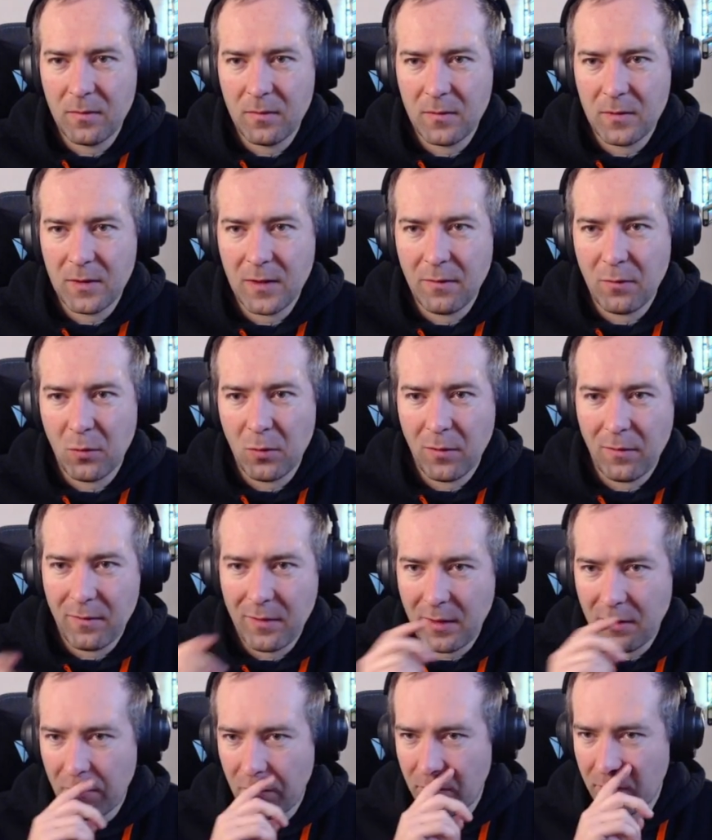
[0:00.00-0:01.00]

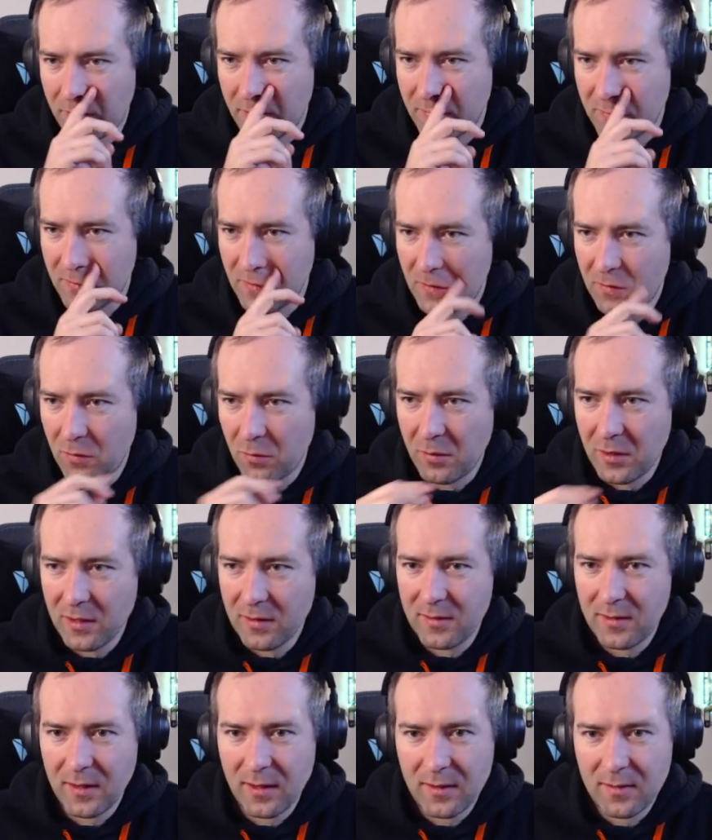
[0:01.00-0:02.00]
71530
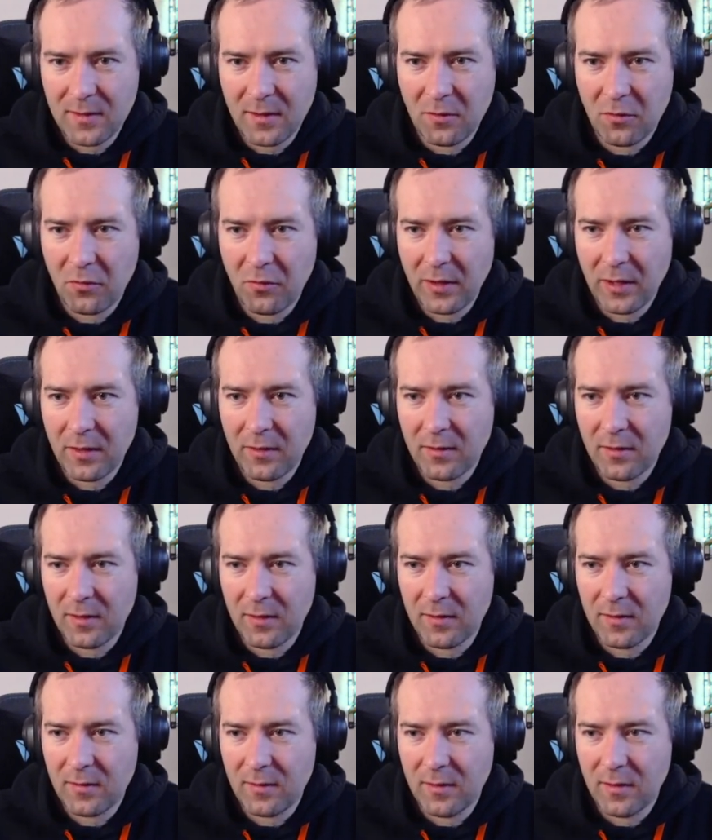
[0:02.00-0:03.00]
milliseconds and the record
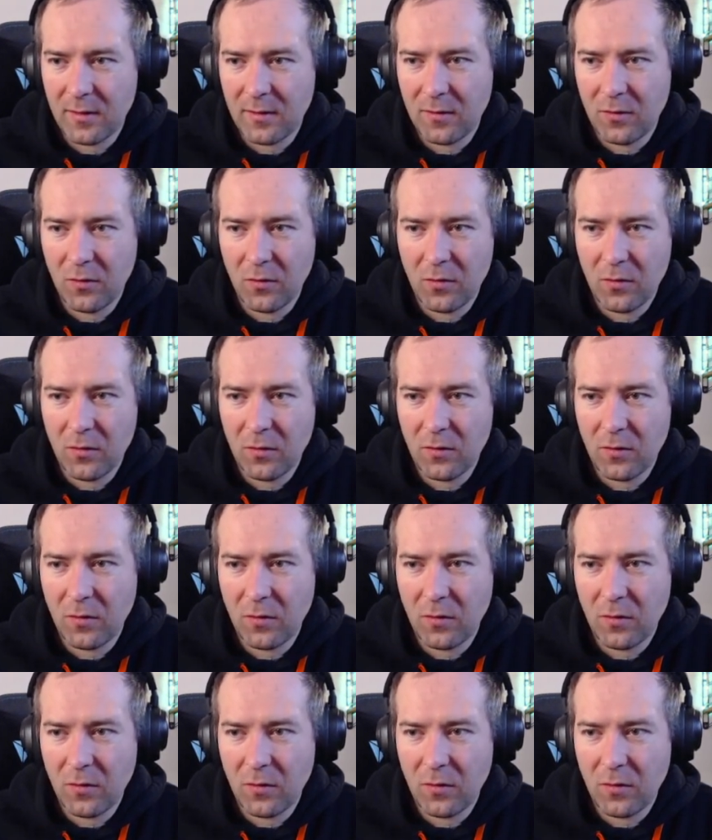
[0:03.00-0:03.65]
is this. You could